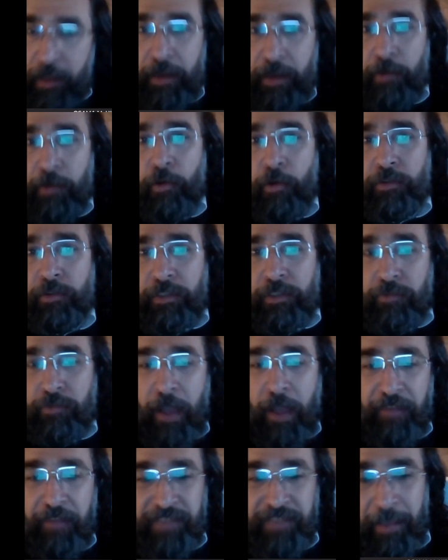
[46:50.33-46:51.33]
order to
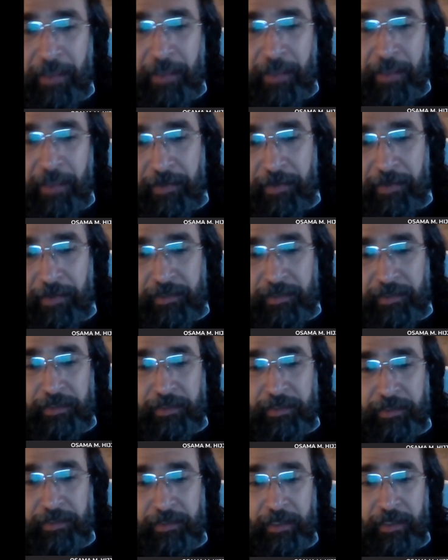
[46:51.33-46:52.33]
have cyber
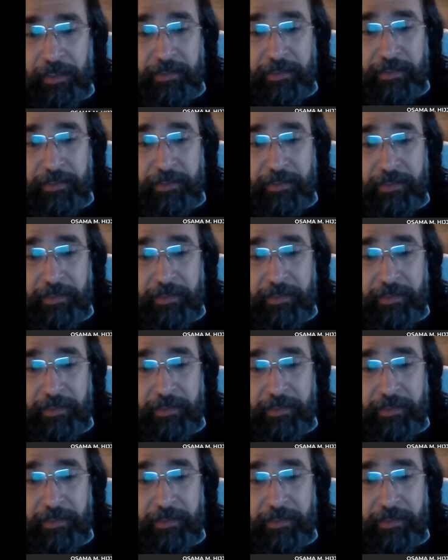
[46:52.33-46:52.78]
deterrence?